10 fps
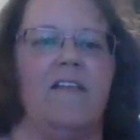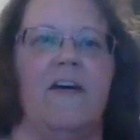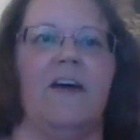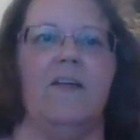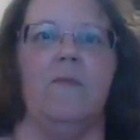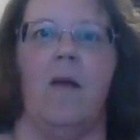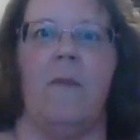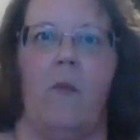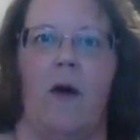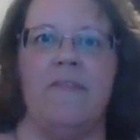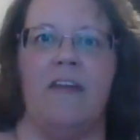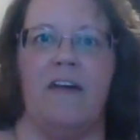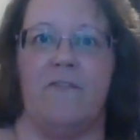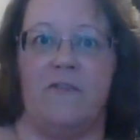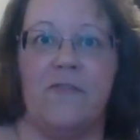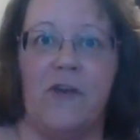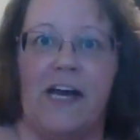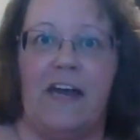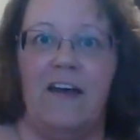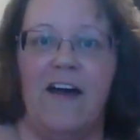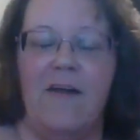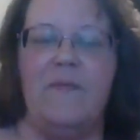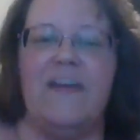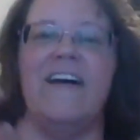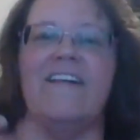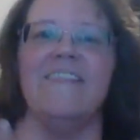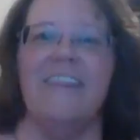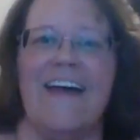available on my website for free, because like